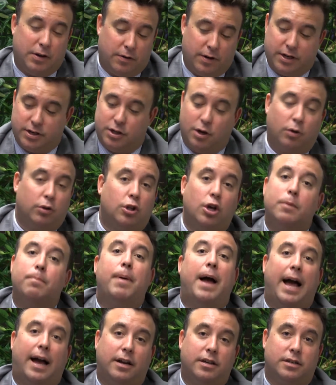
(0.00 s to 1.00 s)
There is no
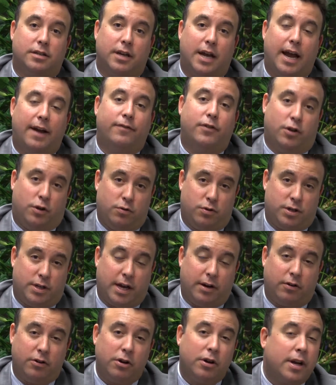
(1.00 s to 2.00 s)
lookbacks after you
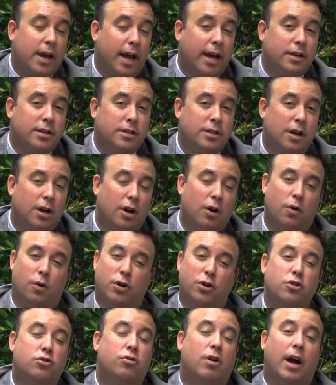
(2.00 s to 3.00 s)
settle your case
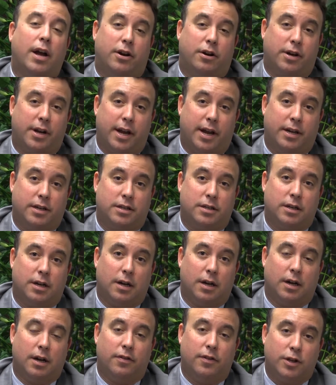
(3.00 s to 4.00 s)
or you try your case.
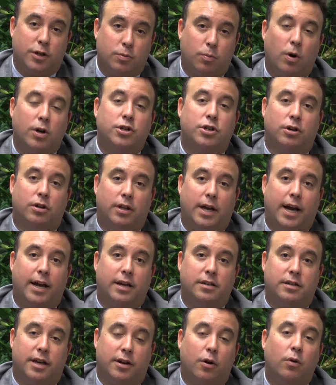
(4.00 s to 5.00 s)
This was your
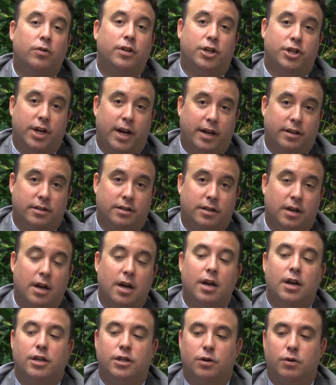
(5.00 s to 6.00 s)
last and only chance.
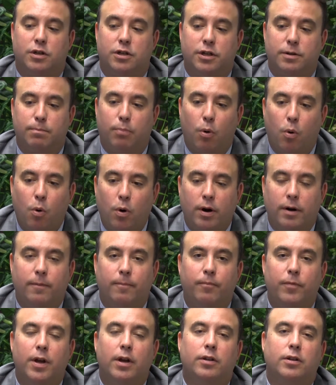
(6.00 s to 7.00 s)
So it's
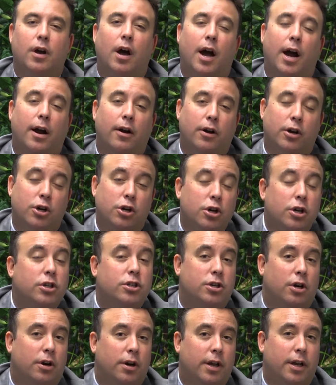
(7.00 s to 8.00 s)
important to hire a good
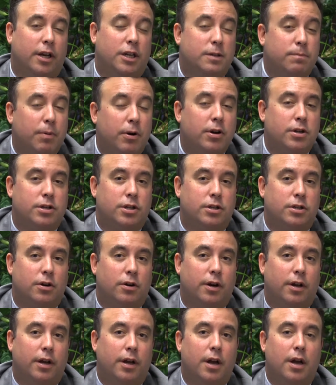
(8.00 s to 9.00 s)
attorney, experienced
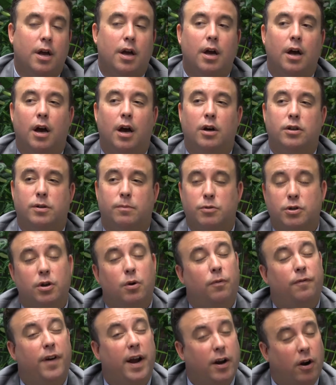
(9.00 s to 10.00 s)
attorney, someone's
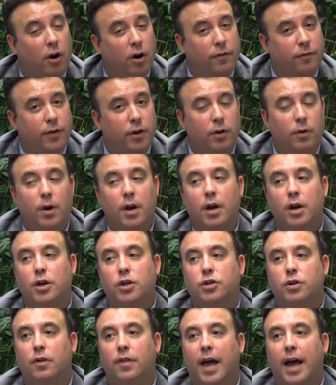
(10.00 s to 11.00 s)
going to fight hard for you,
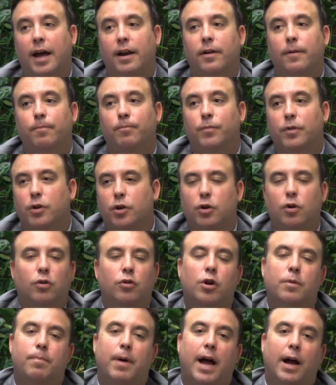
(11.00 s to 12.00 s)
so that you
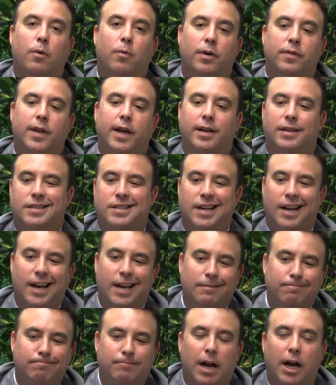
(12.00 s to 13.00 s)
don't look back one day and
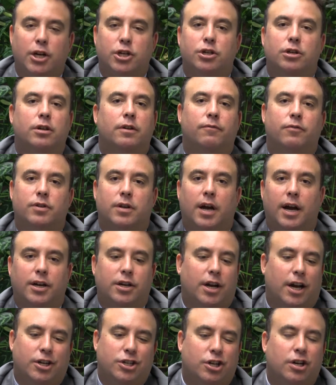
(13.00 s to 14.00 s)
say, I shouldn't have,
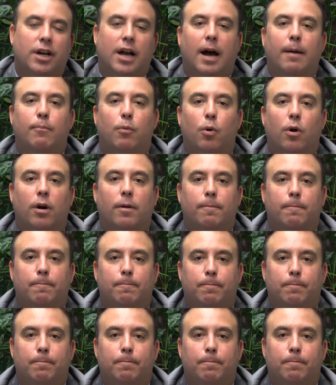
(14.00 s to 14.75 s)
I, I should have got more.